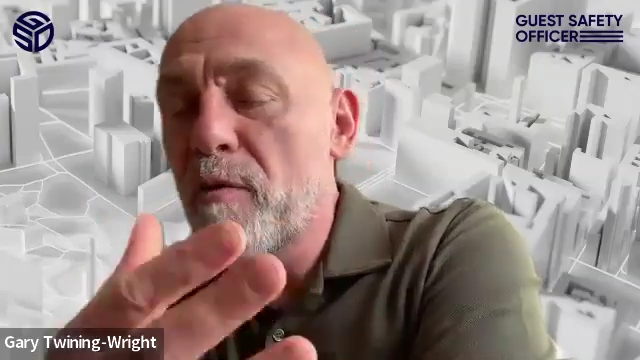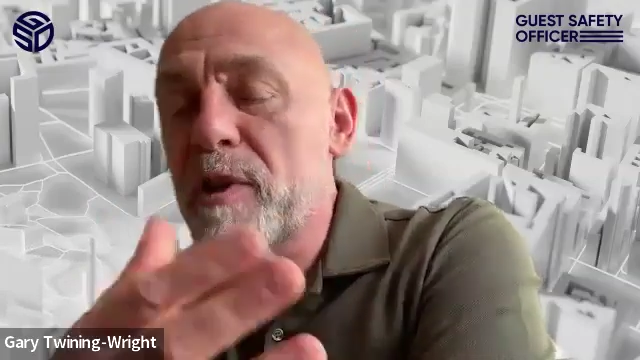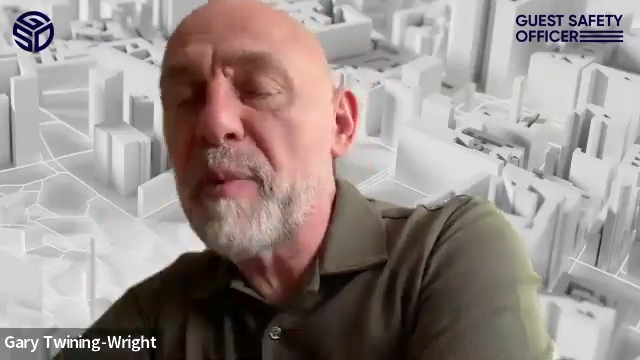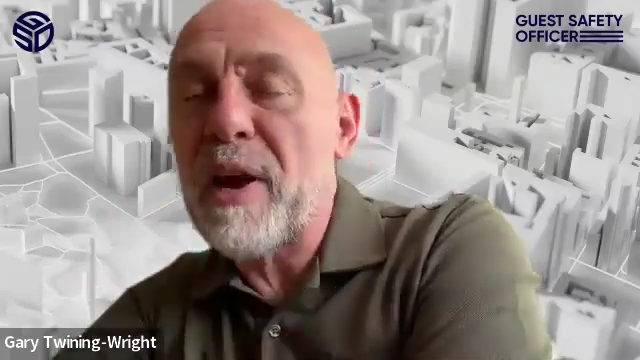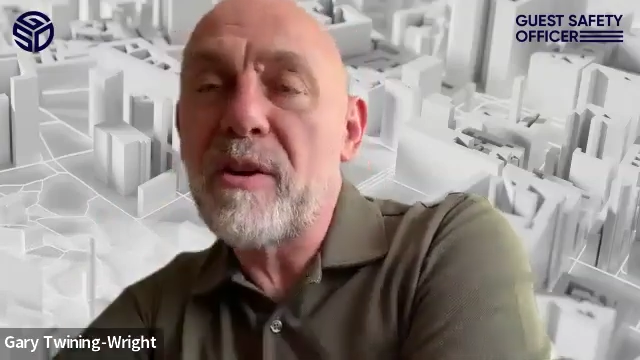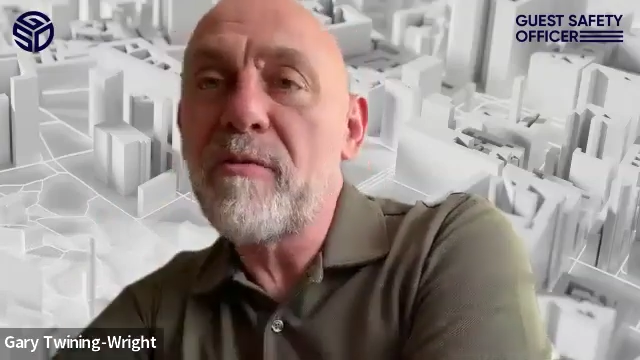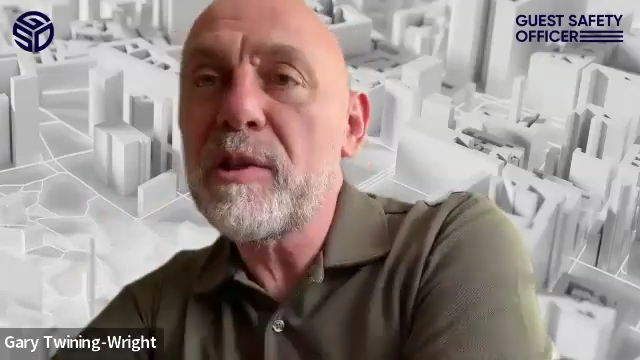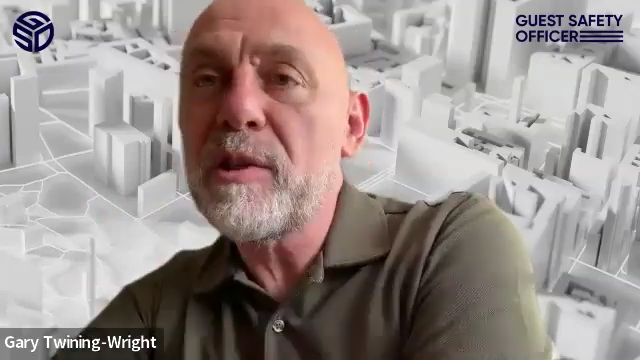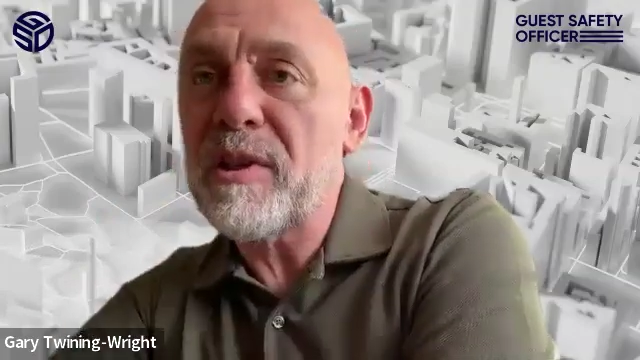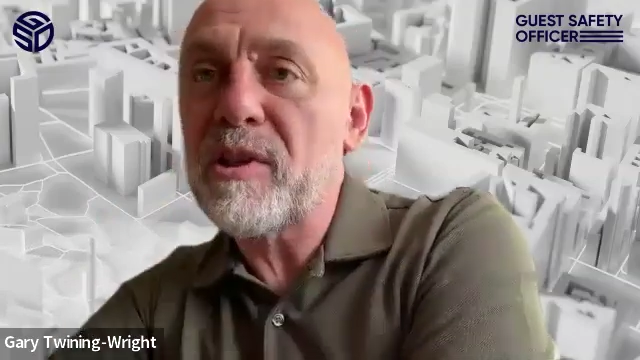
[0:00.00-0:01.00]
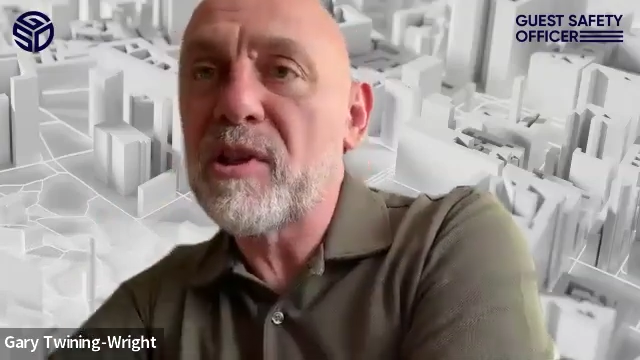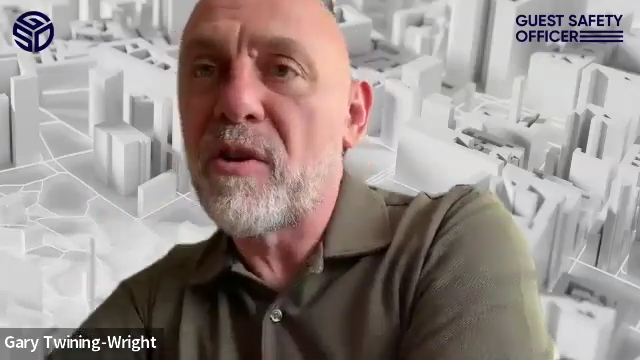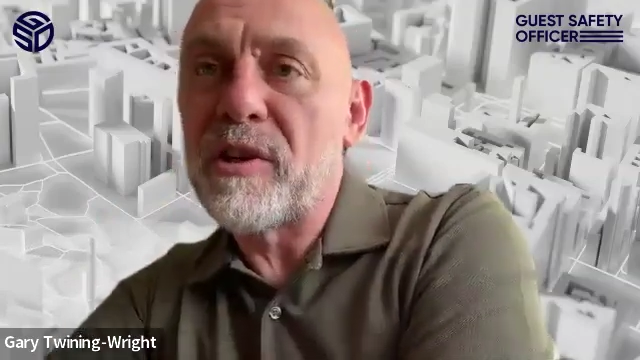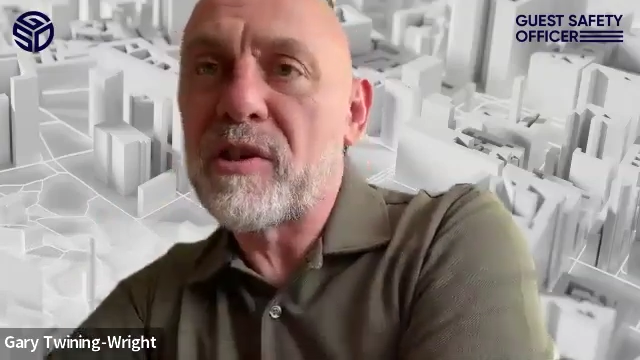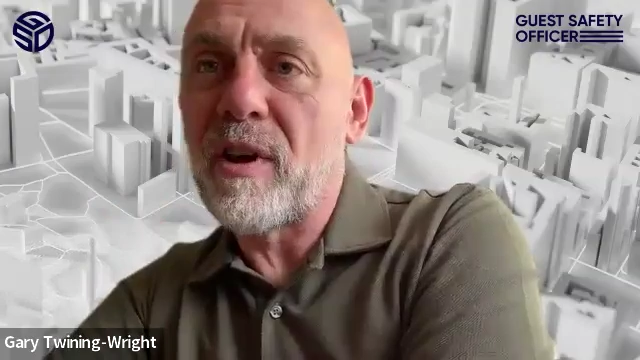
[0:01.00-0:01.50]
respect the
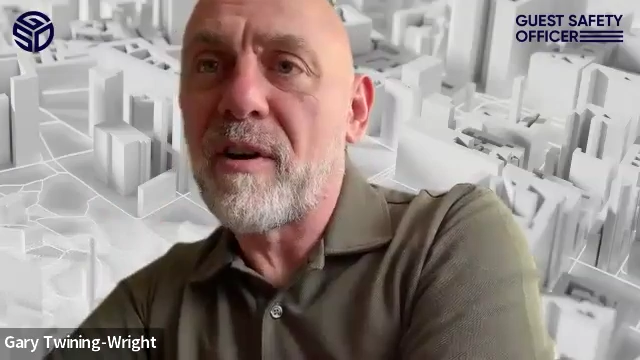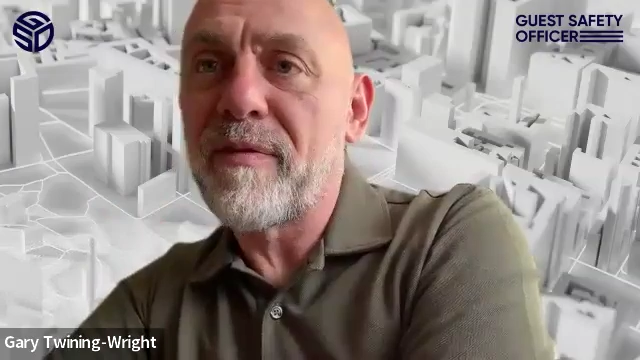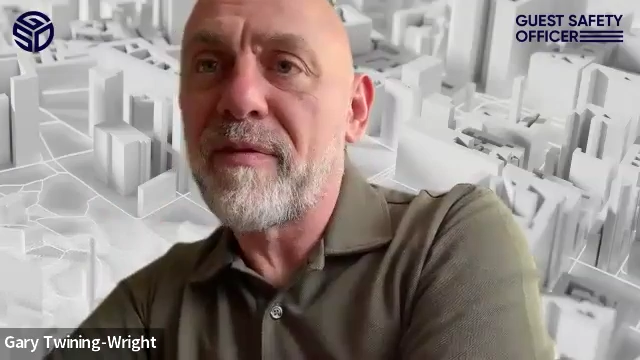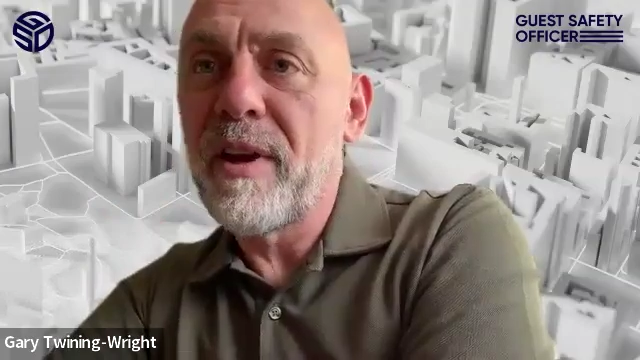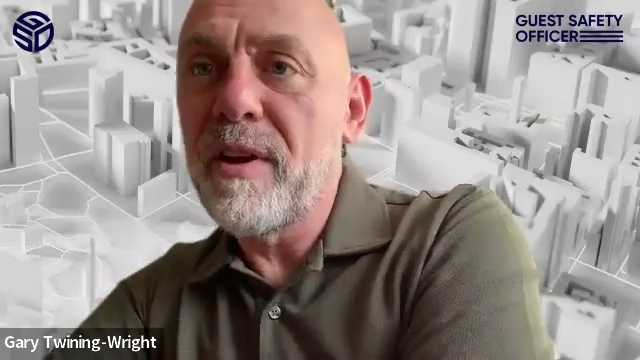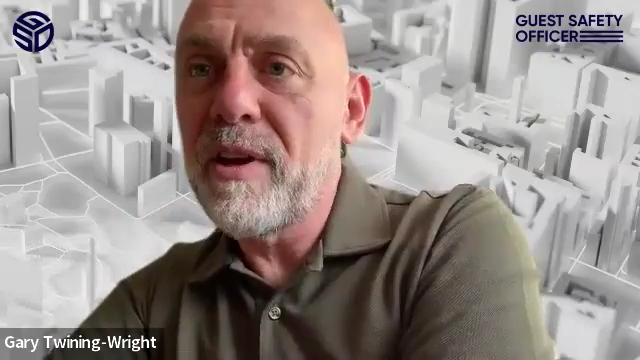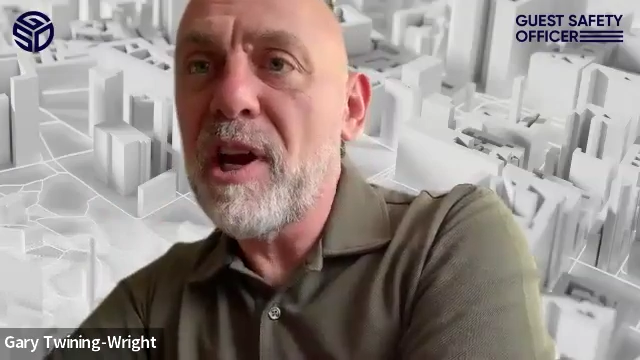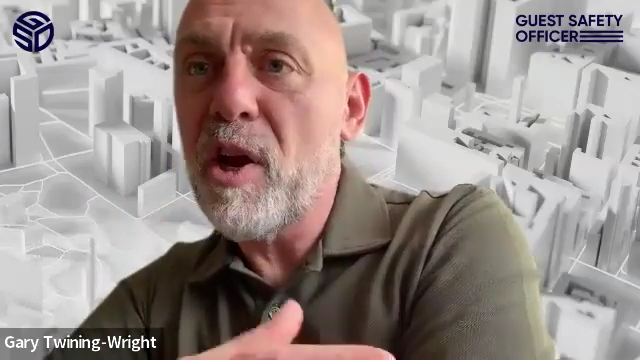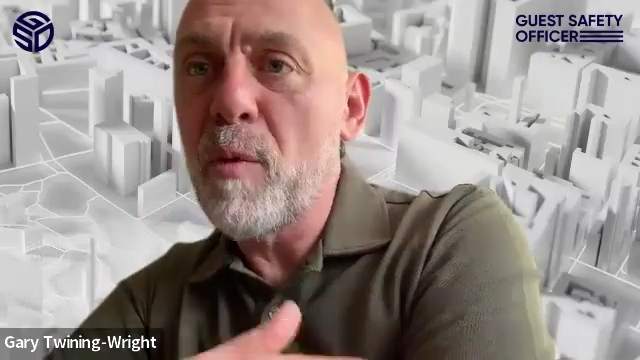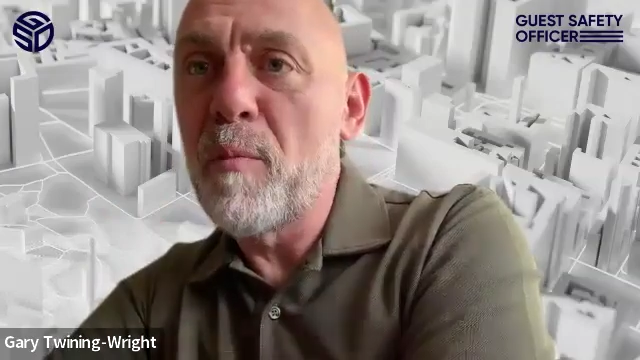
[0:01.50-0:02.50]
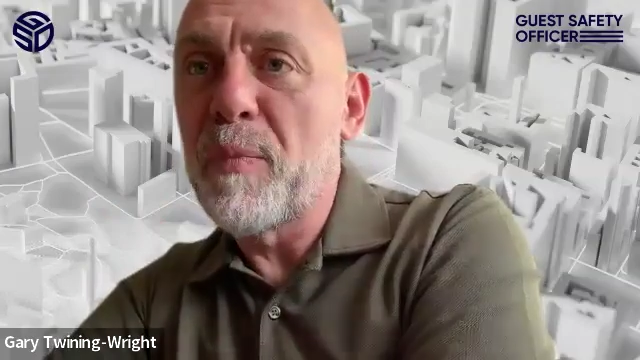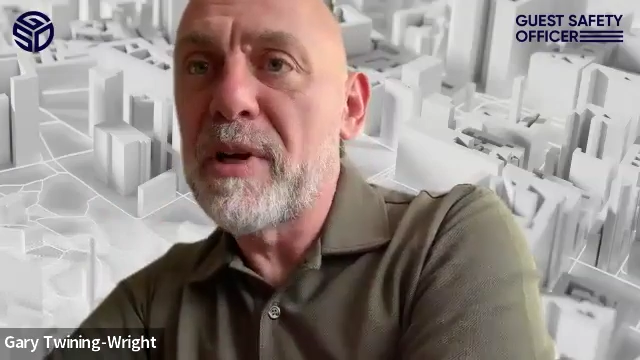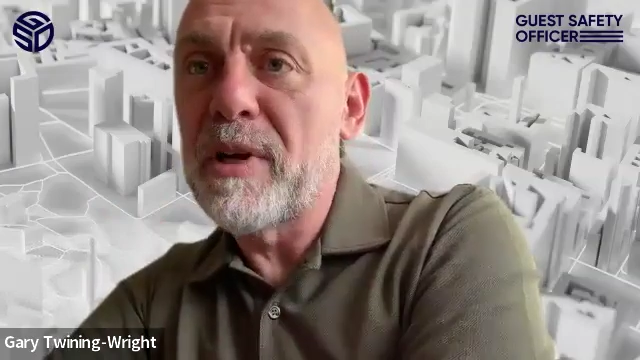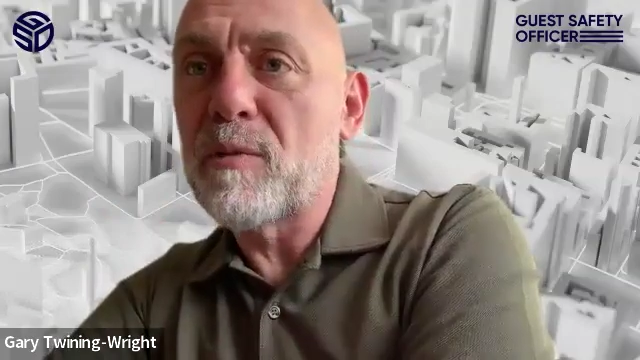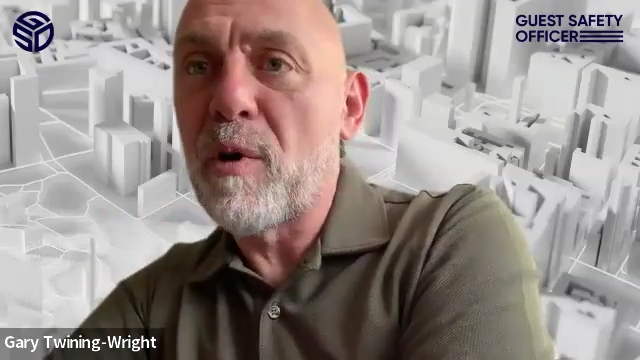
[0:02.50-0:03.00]
security staff. You know, human
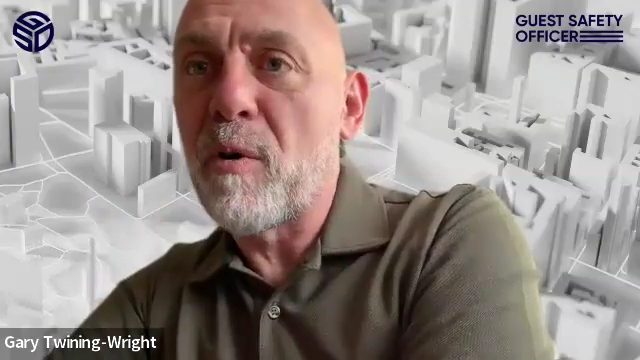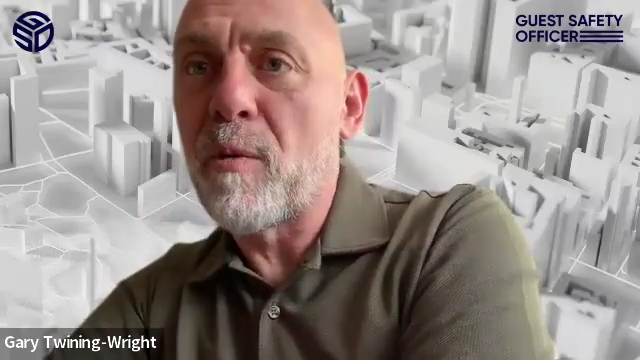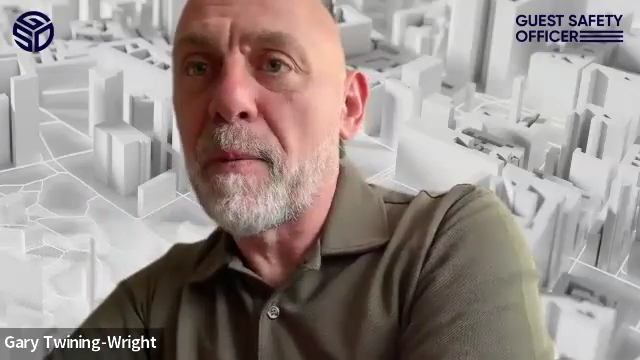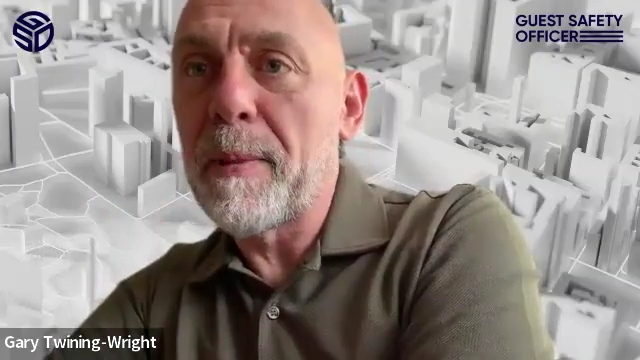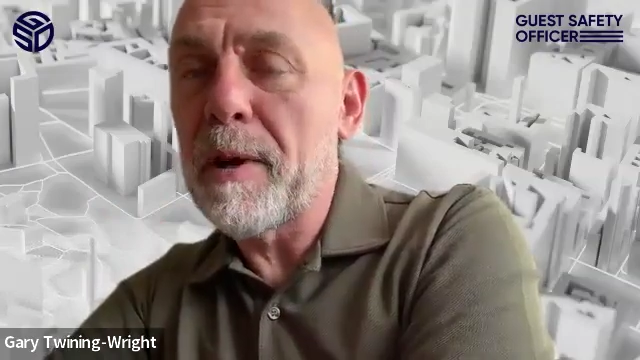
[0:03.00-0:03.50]
beings as well.